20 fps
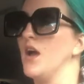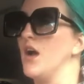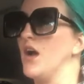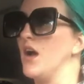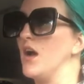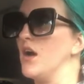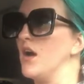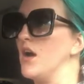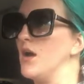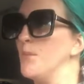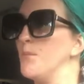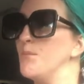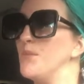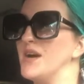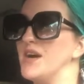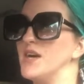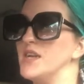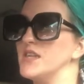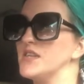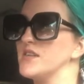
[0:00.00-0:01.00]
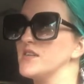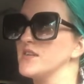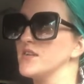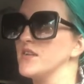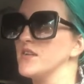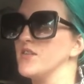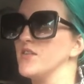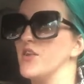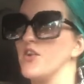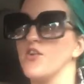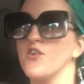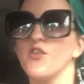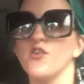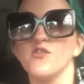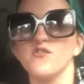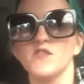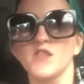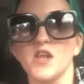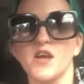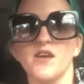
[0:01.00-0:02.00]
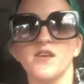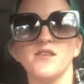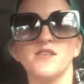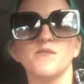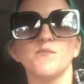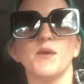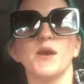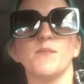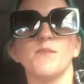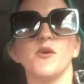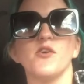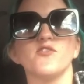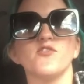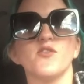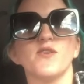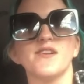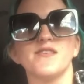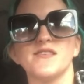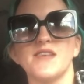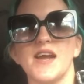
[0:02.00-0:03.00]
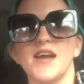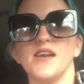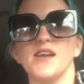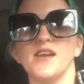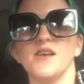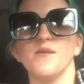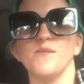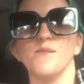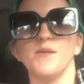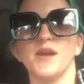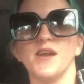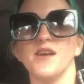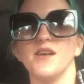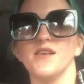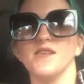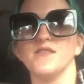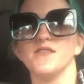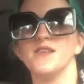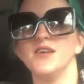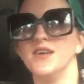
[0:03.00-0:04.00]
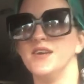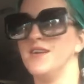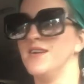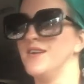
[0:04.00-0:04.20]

uh, but there are those thoughts, but I'm also excited because